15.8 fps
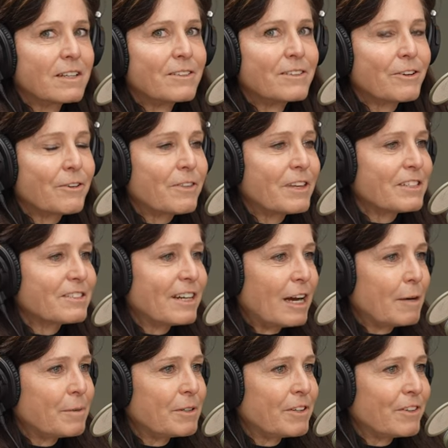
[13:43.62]
there are things that
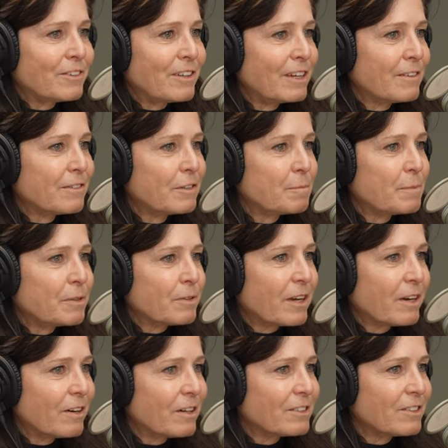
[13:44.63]
happen in your life that build
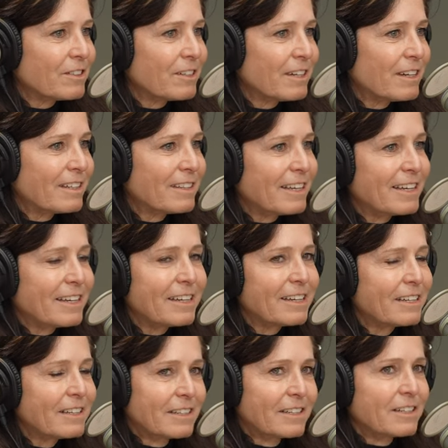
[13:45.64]
character and they